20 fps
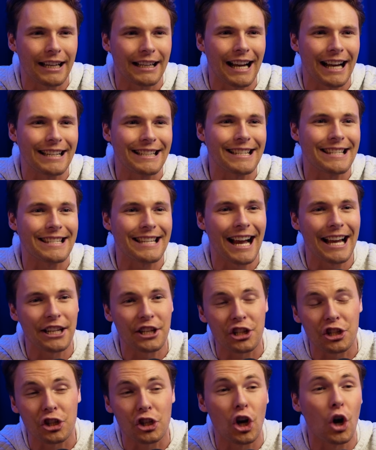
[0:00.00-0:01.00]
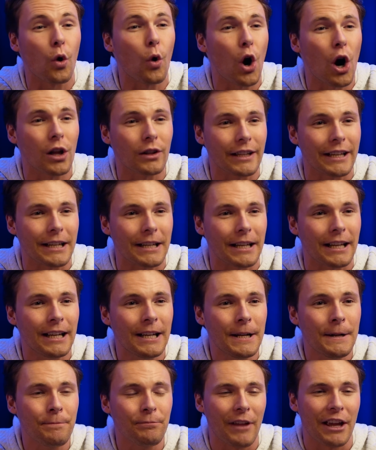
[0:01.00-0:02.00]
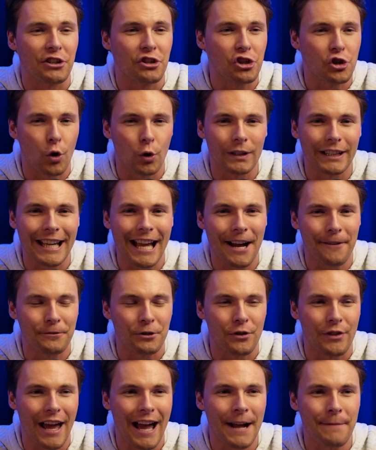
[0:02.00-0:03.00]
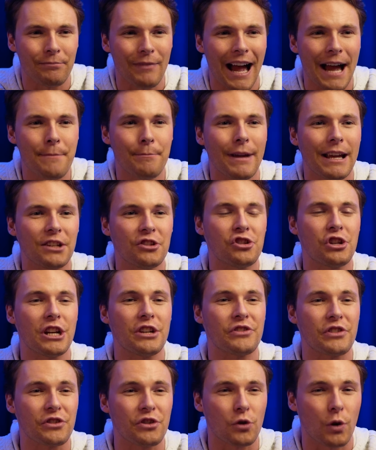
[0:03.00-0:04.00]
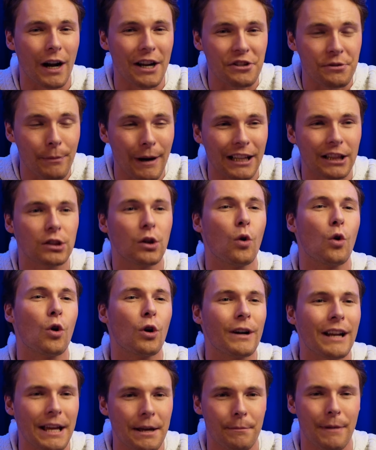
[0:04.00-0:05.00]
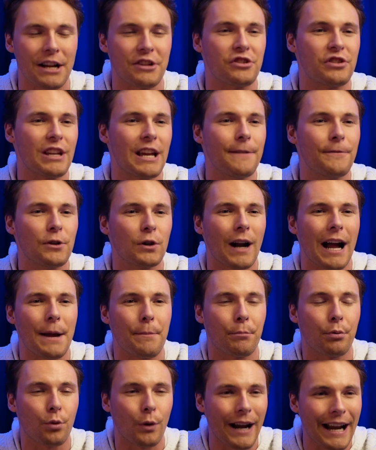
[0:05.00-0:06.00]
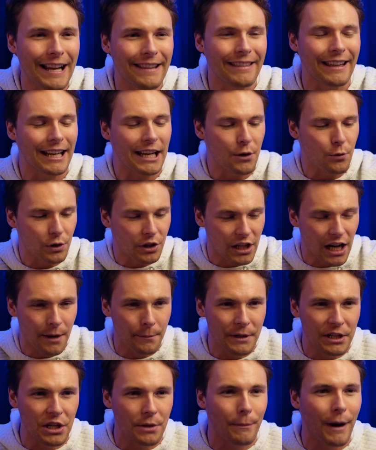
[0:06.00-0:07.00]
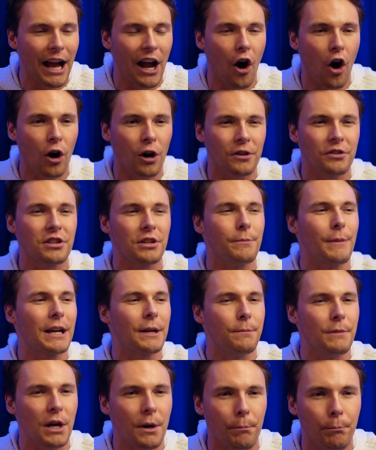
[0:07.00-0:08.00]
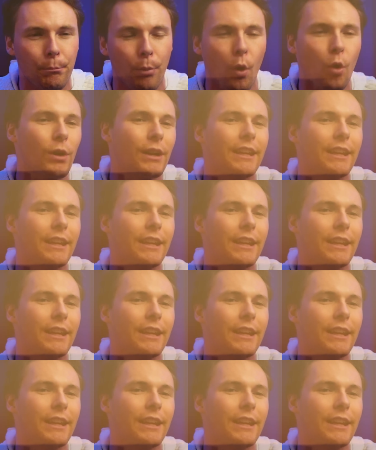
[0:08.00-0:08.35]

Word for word: and I decided to go all in. And shortly after that, I made Jesus Christ my Lord and my Savior. I prayed that he would come into my heart to make me a born